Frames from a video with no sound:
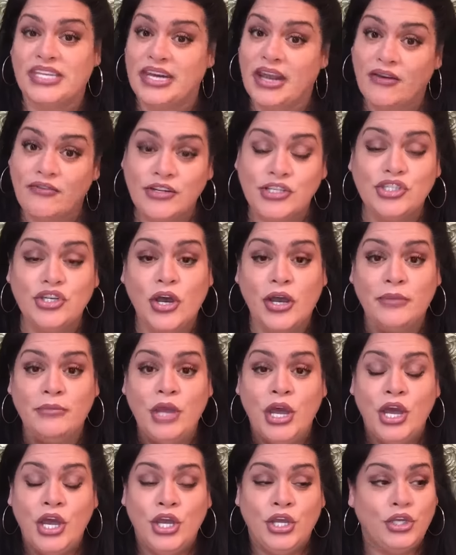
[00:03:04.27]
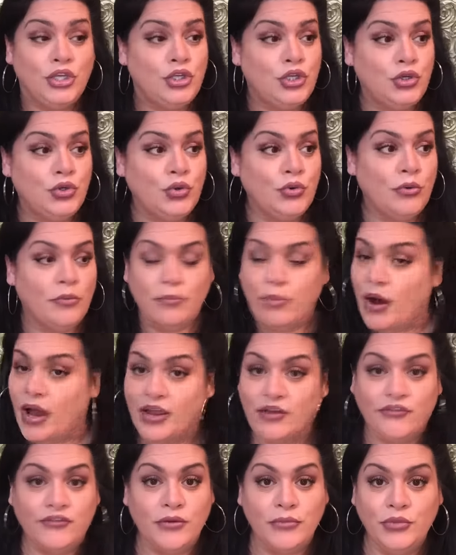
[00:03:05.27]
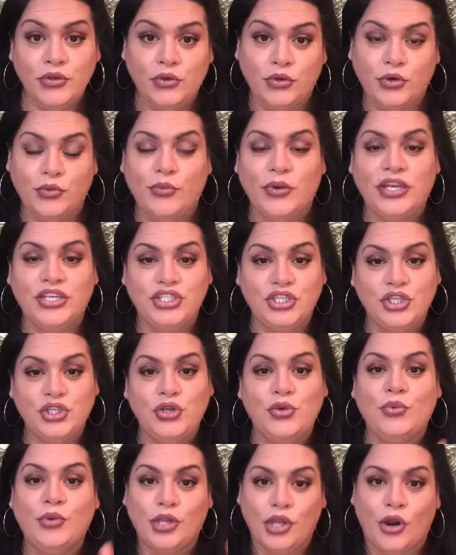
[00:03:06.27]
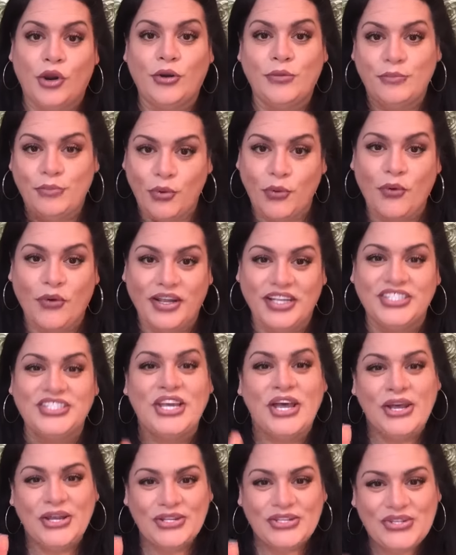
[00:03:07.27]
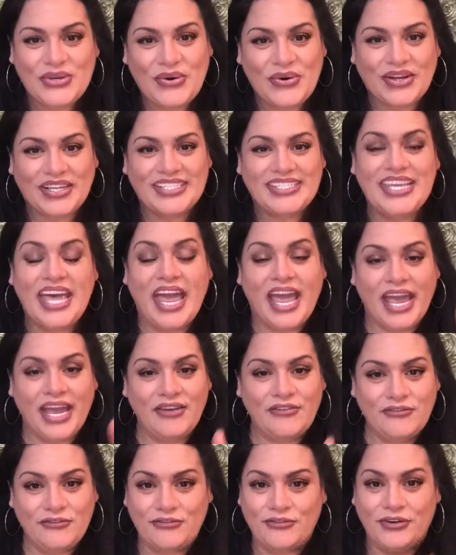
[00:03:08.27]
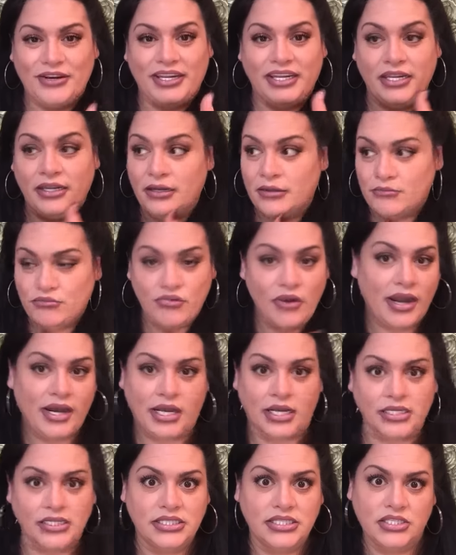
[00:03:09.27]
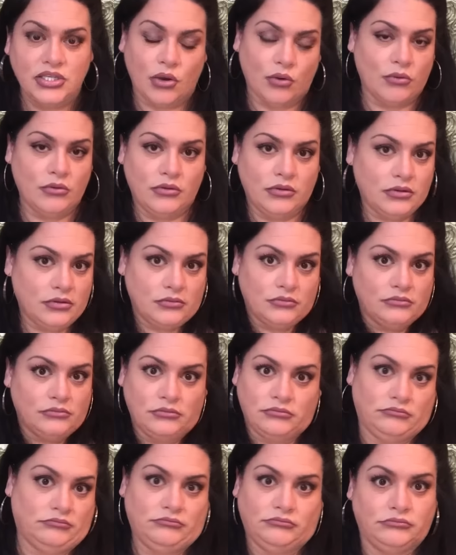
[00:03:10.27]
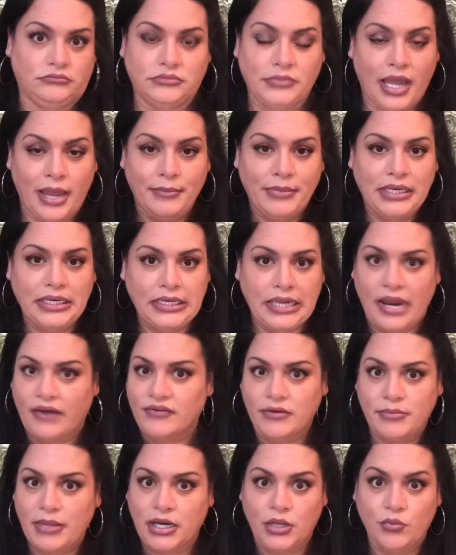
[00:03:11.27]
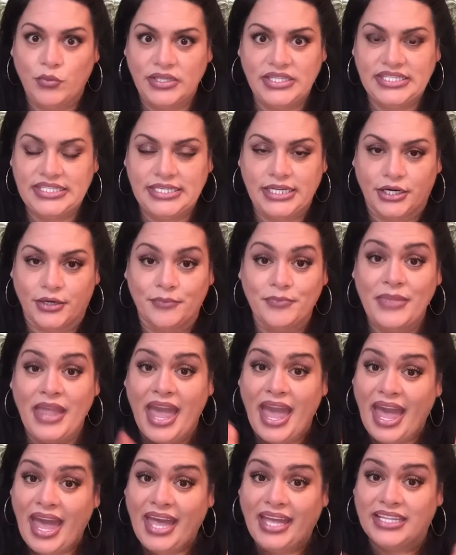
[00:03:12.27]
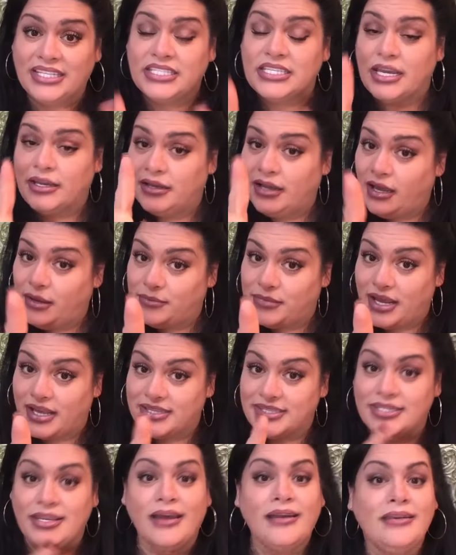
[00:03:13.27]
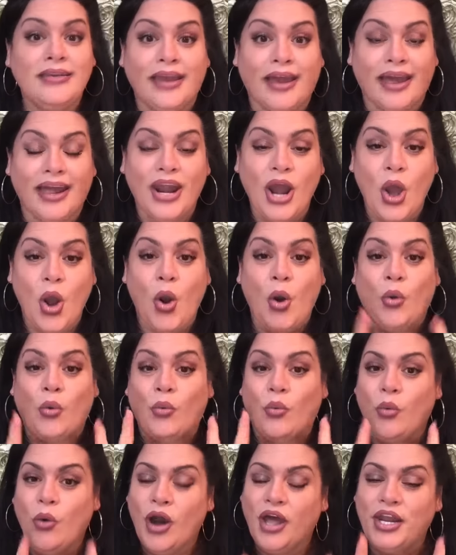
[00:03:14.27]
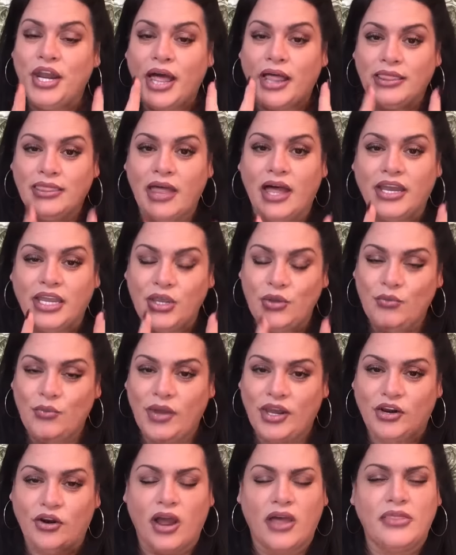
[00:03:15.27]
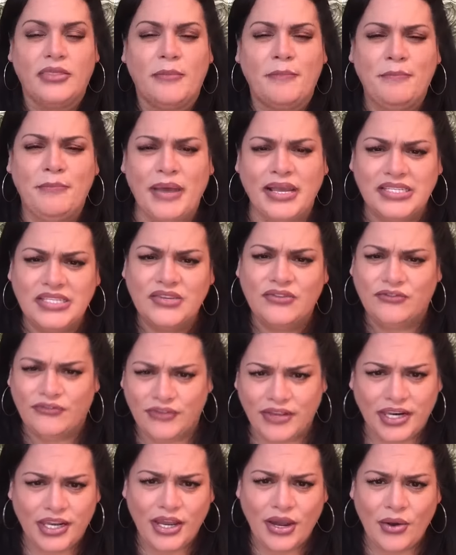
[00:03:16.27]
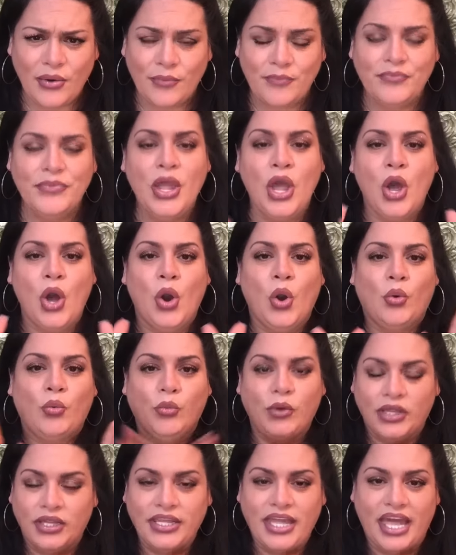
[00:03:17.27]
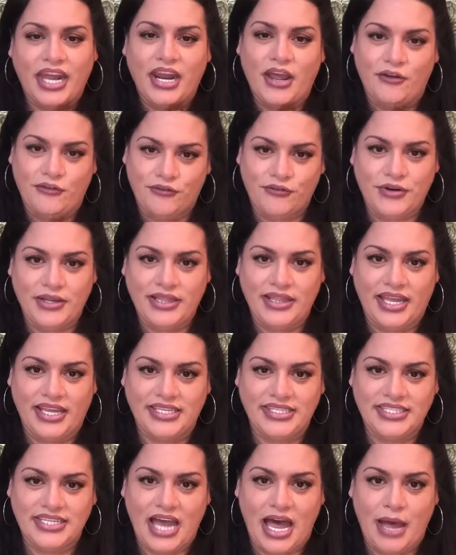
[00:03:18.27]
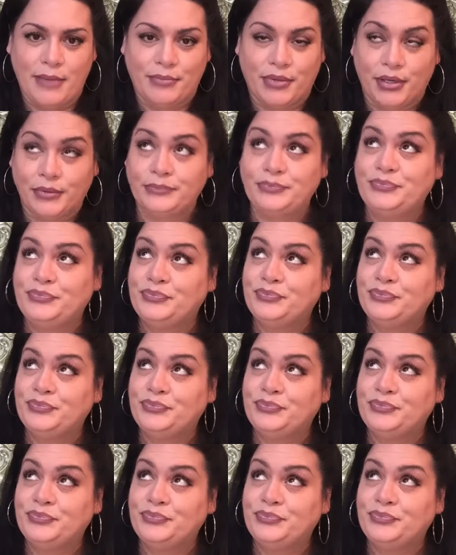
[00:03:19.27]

And every time you buy from Uniwigs, you will earn points towards a free product. So, I mean, everybody wins here. And I'm not done yet. One lucky winner of the best video will get a free lace topper.